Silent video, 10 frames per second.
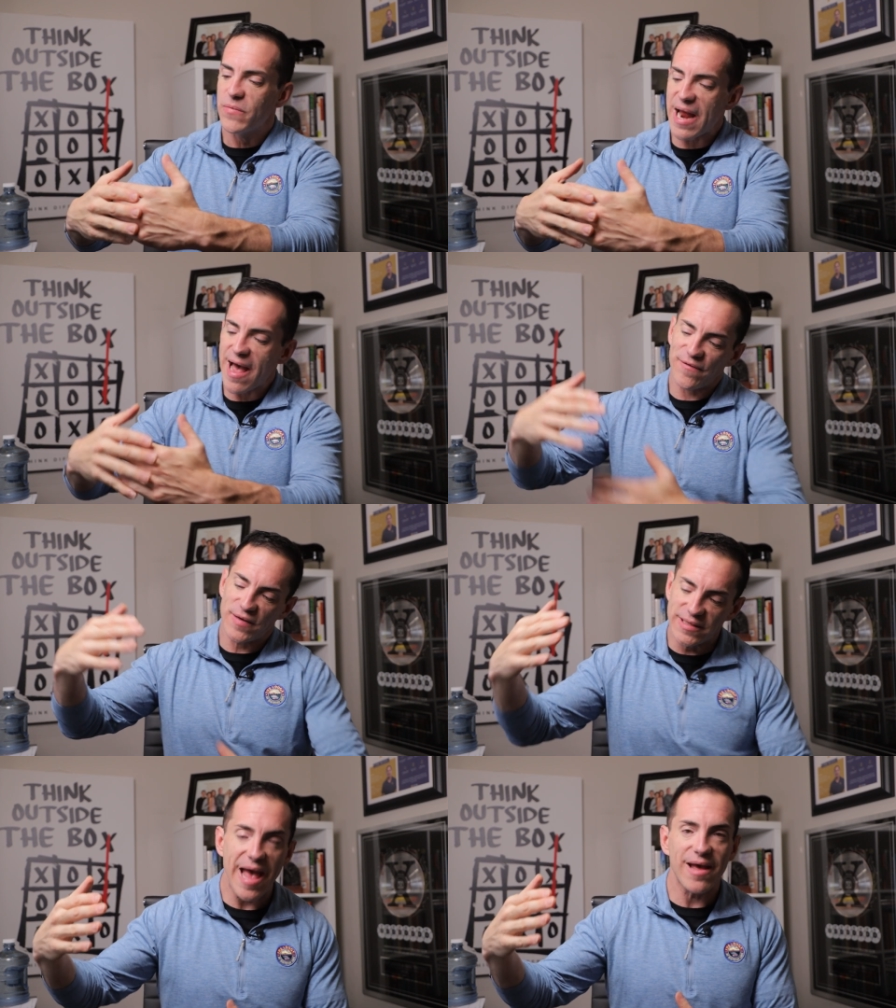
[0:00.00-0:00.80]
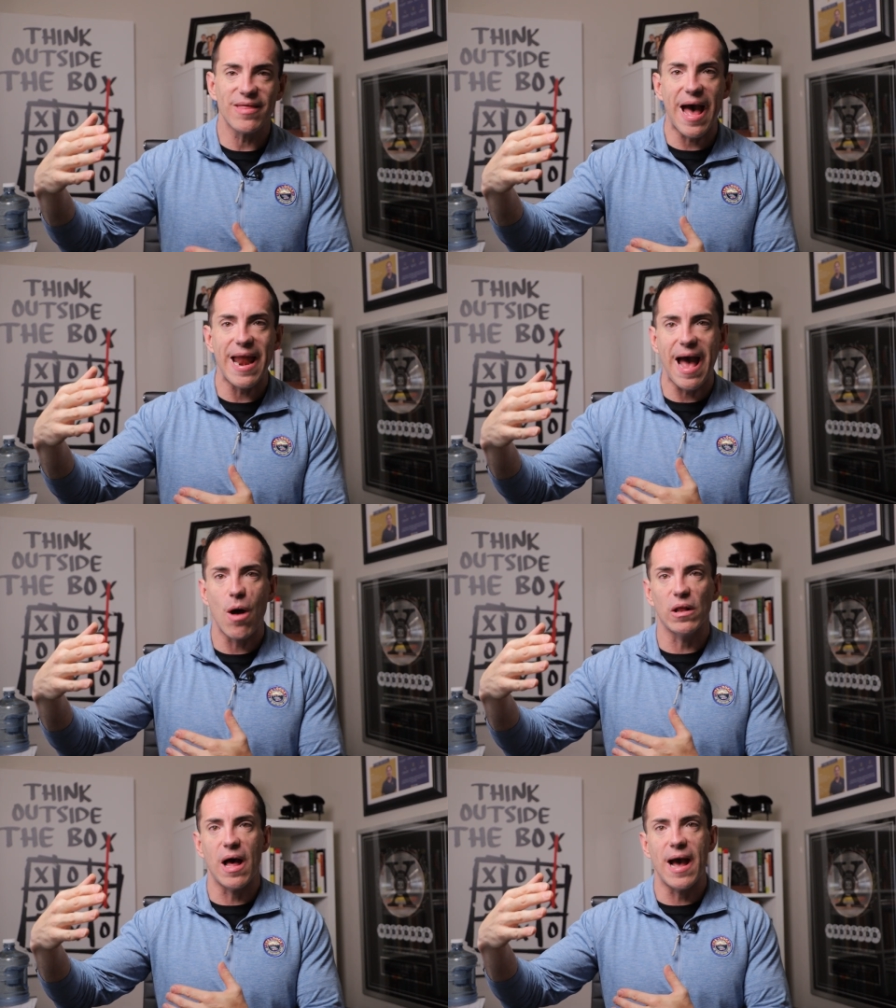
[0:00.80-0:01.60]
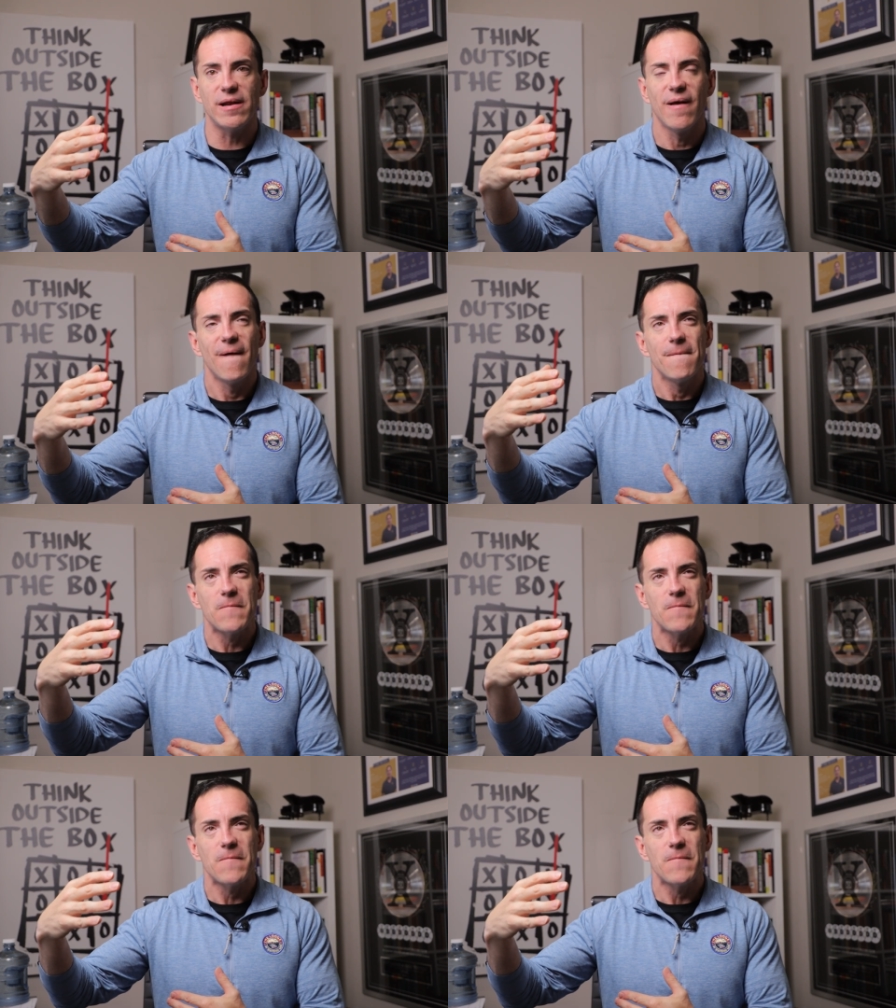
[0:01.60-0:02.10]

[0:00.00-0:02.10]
Then I have to take that outline